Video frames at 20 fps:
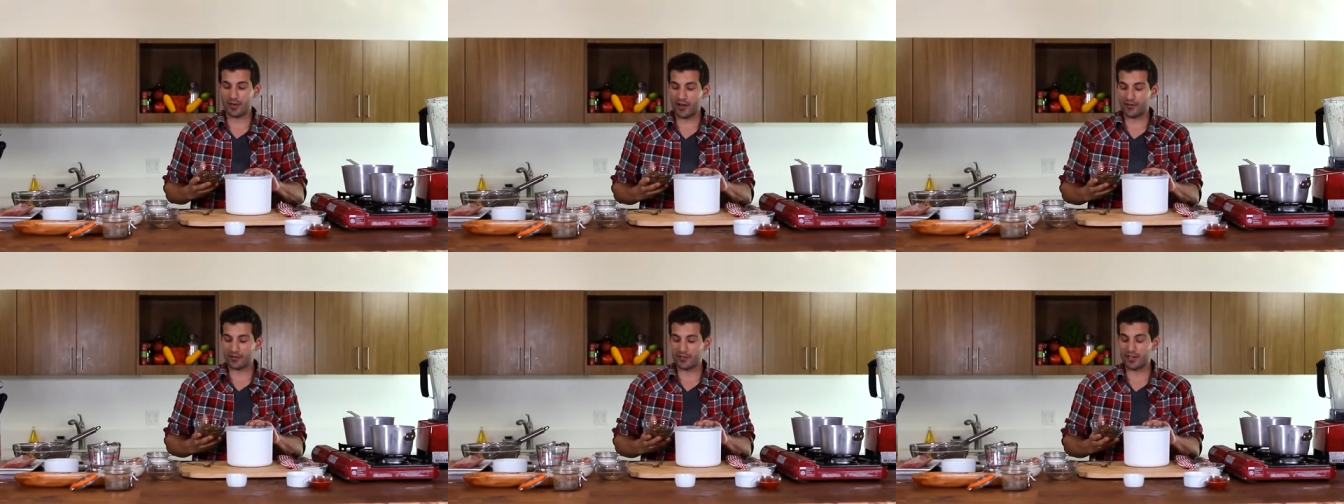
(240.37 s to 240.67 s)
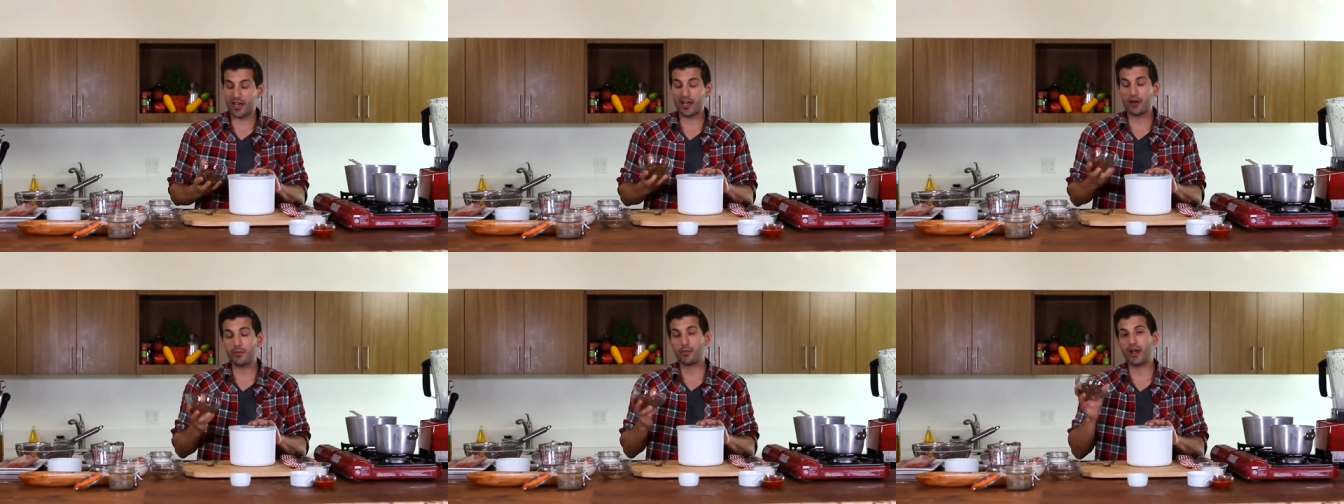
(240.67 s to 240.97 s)
about
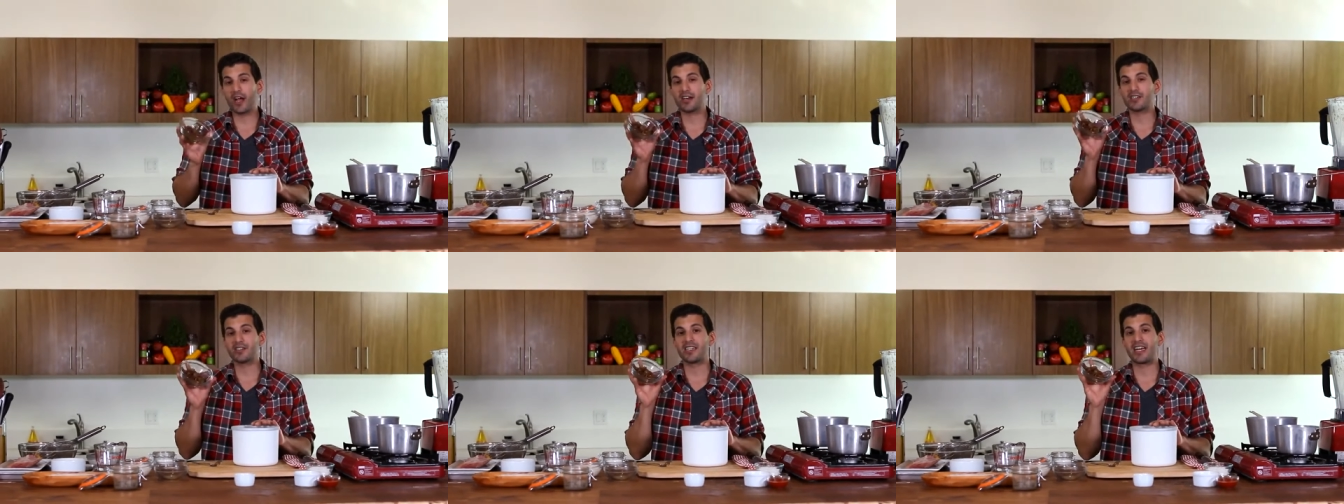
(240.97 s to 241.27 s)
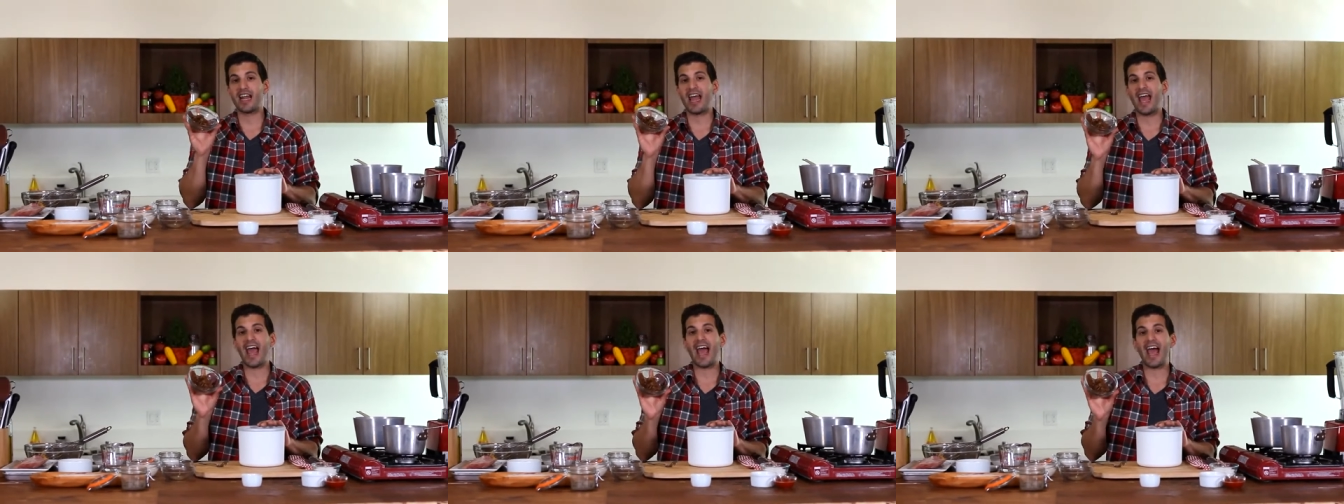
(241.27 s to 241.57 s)
done, we're actually
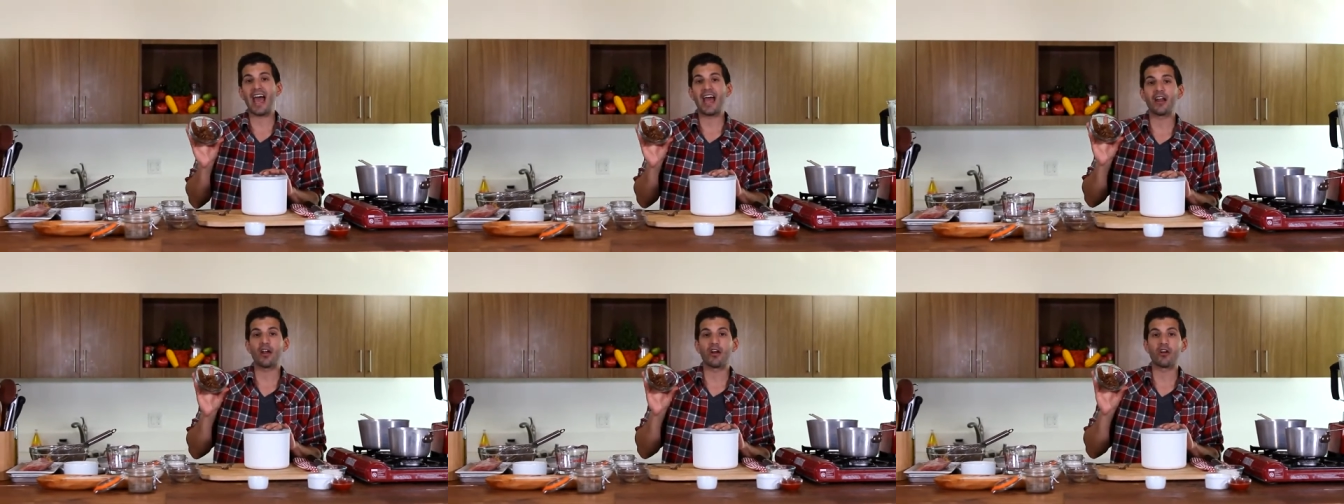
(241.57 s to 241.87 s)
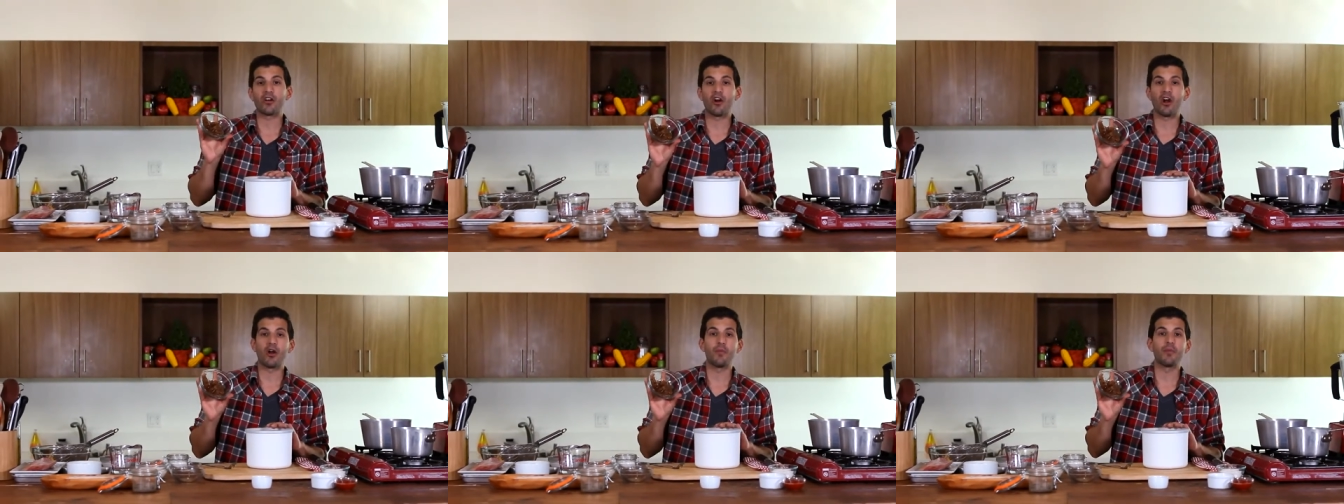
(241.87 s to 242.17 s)
gonna add
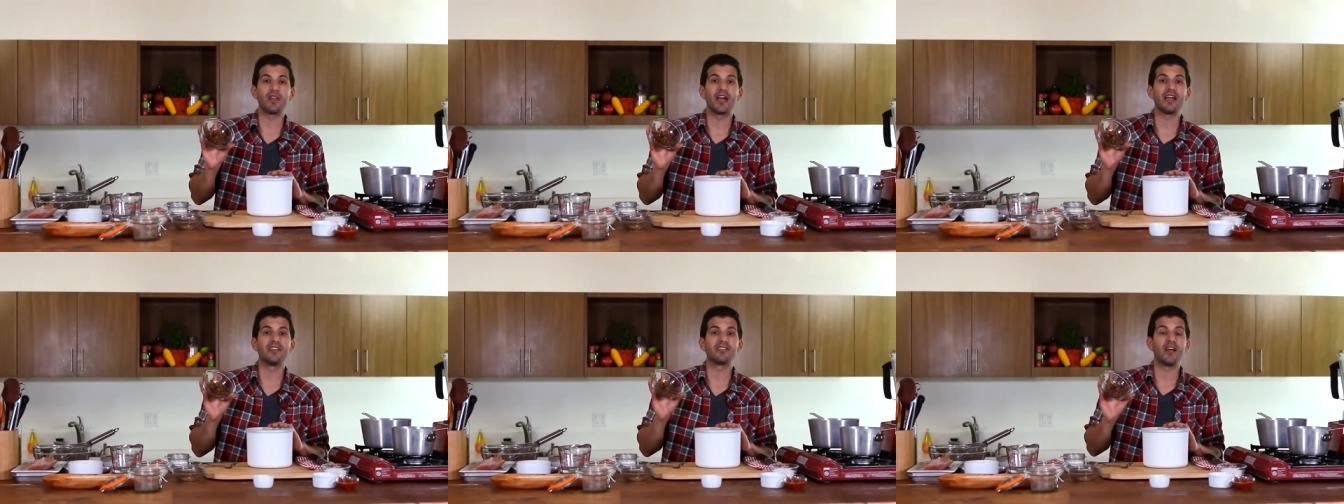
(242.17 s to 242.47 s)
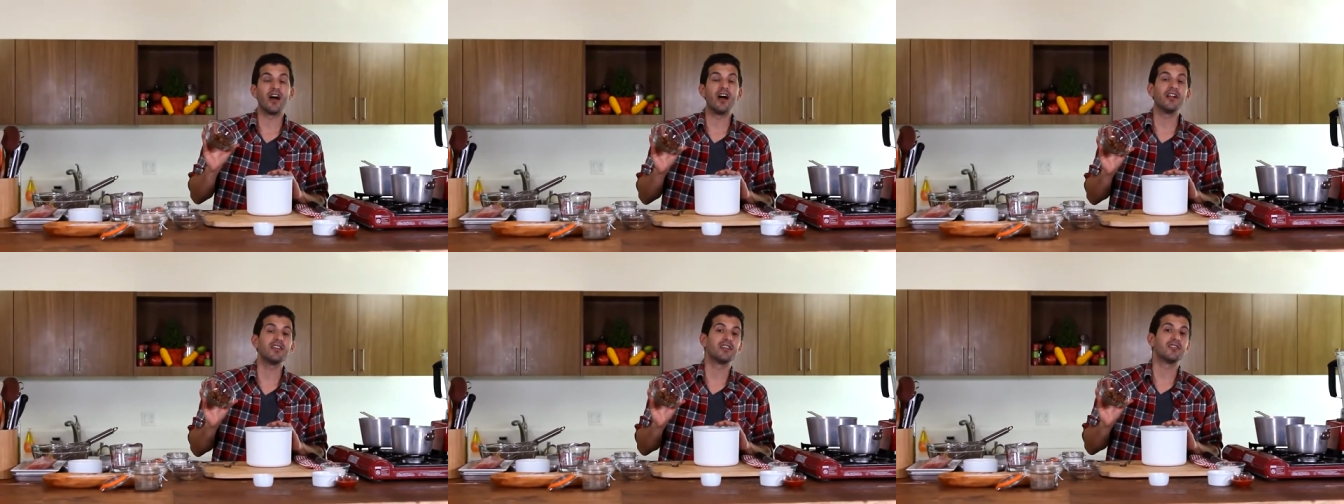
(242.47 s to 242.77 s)
our
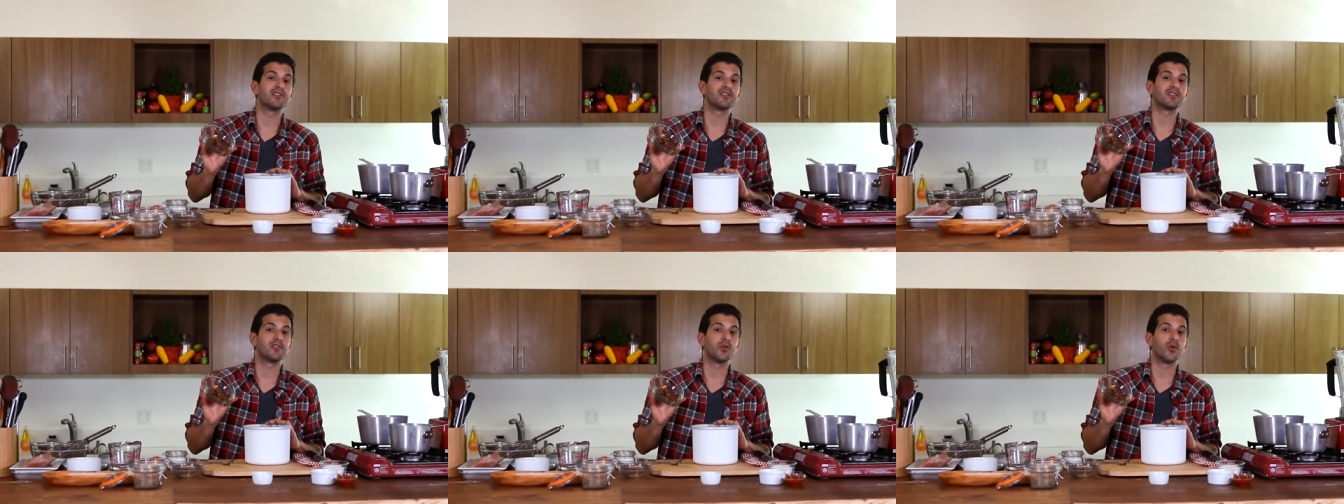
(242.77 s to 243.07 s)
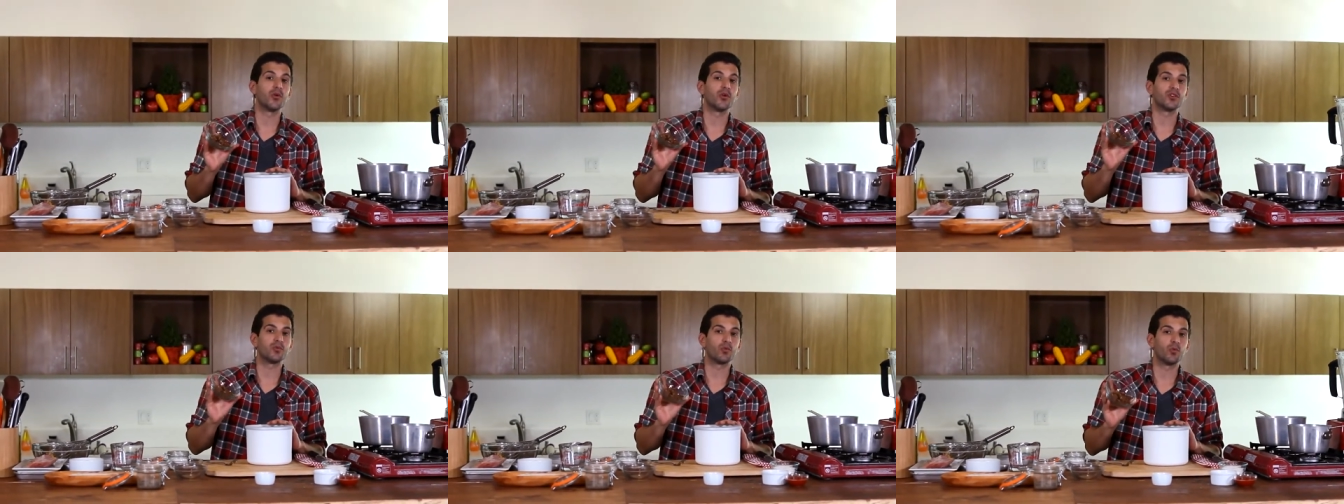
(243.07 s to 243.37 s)
caramelized onions
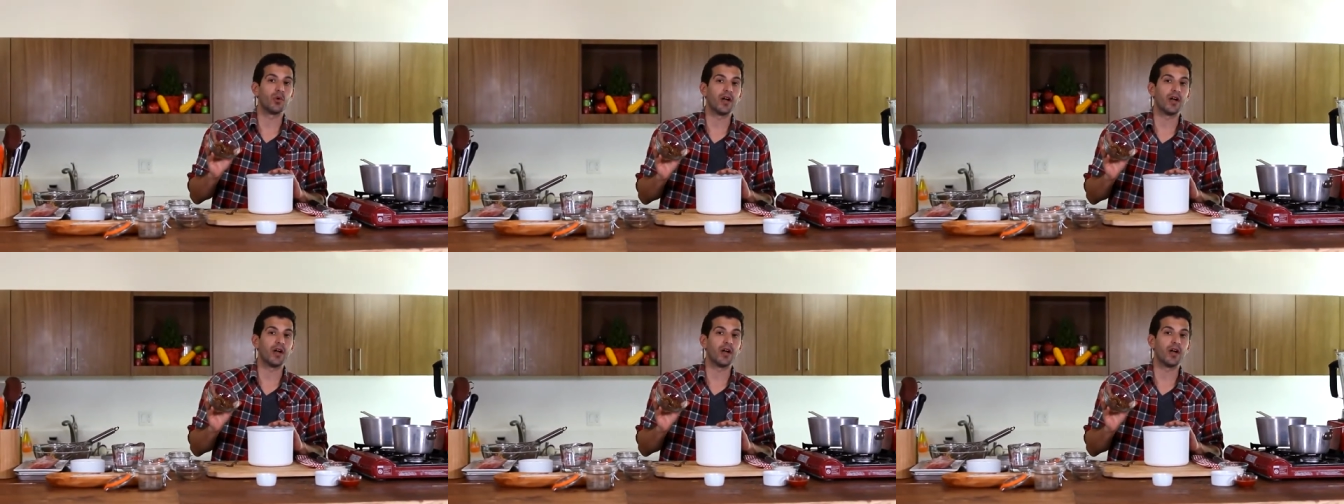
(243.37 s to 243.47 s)
to it as